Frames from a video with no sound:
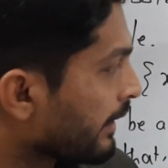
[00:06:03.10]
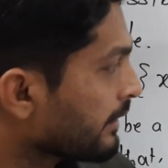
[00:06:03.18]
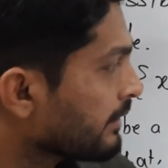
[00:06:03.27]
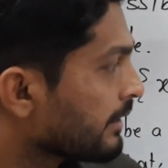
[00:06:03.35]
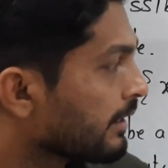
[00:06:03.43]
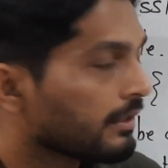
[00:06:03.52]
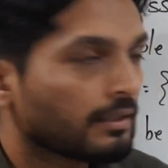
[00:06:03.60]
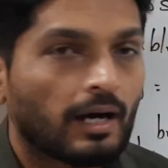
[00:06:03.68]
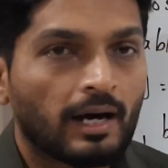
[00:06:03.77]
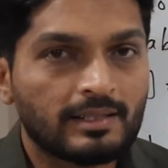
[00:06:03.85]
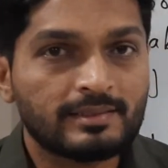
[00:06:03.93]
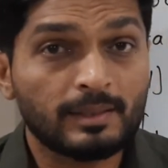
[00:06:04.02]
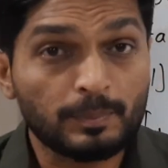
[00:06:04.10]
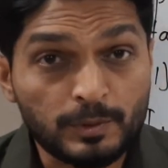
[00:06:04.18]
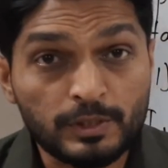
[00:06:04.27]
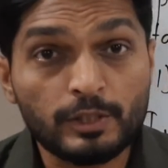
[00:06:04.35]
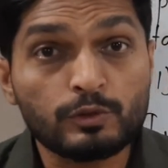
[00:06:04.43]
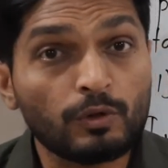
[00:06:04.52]
IN are
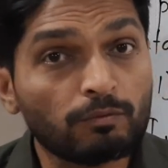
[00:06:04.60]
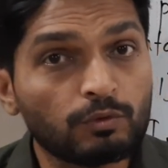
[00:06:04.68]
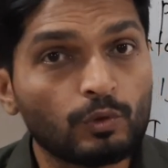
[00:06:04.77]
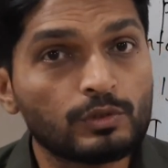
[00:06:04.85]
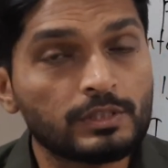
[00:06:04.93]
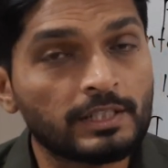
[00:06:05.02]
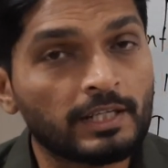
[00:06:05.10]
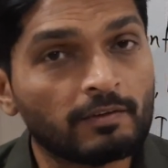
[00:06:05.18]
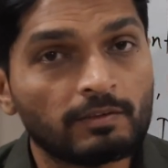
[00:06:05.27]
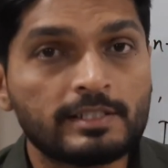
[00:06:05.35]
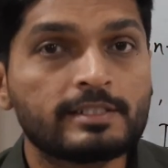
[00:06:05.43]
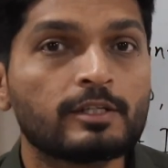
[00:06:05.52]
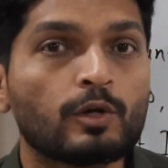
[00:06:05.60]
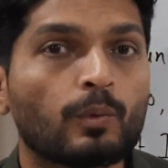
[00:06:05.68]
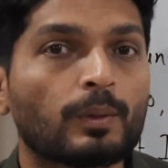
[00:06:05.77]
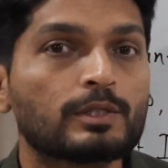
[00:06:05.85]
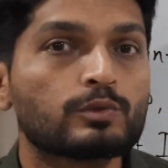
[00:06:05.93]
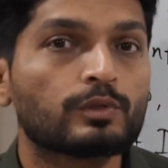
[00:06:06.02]
subsets of closed interval
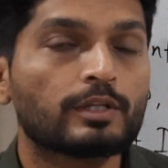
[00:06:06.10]
0, 1.